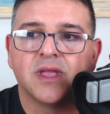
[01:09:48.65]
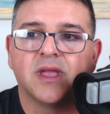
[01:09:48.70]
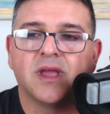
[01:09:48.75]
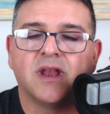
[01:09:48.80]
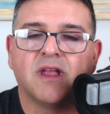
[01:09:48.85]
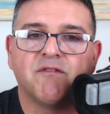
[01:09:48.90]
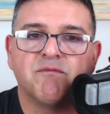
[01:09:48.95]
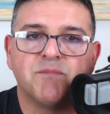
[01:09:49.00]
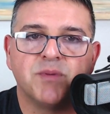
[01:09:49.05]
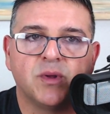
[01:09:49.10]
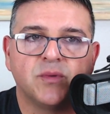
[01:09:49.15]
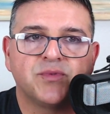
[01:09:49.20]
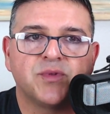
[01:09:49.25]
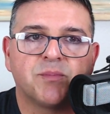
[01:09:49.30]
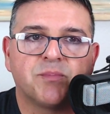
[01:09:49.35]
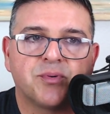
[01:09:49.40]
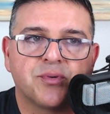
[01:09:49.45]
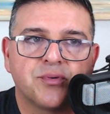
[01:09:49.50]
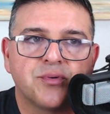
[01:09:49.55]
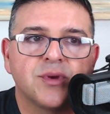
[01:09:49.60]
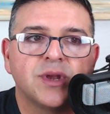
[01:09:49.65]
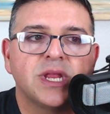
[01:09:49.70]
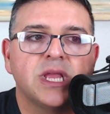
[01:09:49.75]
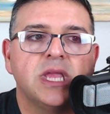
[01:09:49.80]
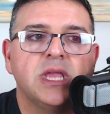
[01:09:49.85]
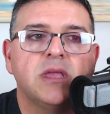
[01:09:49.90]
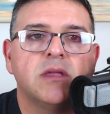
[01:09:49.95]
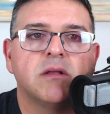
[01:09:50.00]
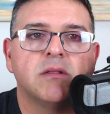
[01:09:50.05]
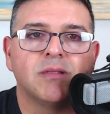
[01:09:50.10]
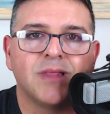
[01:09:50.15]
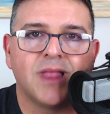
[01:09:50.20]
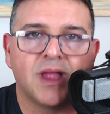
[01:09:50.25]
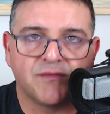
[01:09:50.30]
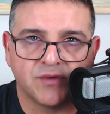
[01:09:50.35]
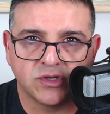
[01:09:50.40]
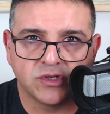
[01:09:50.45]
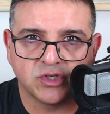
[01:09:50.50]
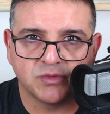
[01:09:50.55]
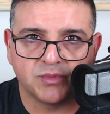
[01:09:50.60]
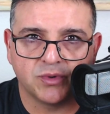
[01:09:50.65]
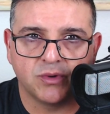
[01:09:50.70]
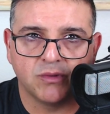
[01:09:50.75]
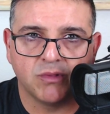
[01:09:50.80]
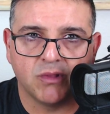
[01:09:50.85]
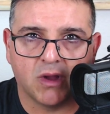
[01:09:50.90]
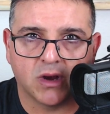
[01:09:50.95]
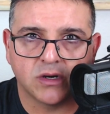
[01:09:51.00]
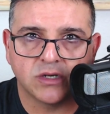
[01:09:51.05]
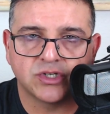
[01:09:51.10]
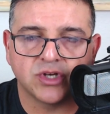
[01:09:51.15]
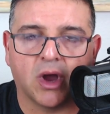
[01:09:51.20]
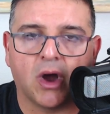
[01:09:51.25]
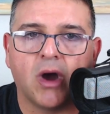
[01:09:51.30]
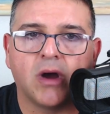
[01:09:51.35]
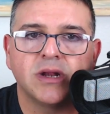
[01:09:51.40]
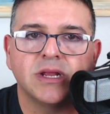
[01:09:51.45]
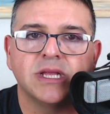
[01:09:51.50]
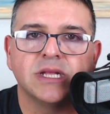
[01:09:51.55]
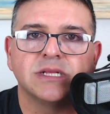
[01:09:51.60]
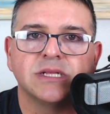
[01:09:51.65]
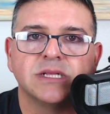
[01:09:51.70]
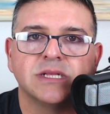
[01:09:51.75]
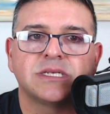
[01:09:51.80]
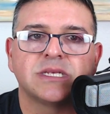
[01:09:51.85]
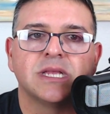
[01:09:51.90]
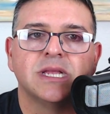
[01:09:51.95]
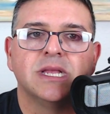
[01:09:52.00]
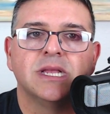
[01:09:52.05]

and I've built a pretty leverageable large audience